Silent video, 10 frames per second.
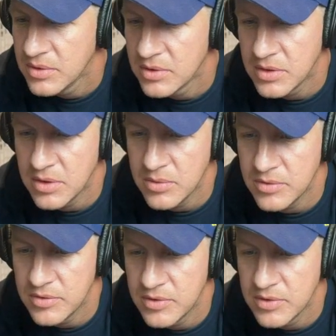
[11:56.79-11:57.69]

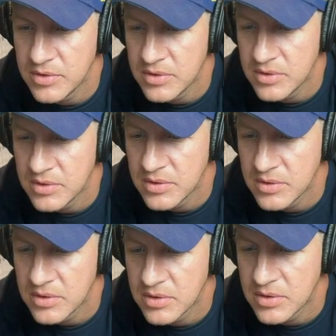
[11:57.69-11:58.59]
Close.
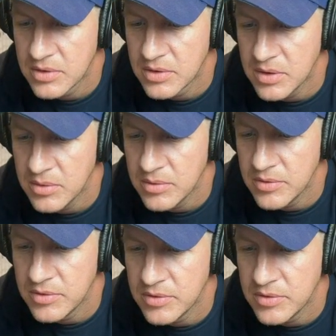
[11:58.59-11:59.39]
Close.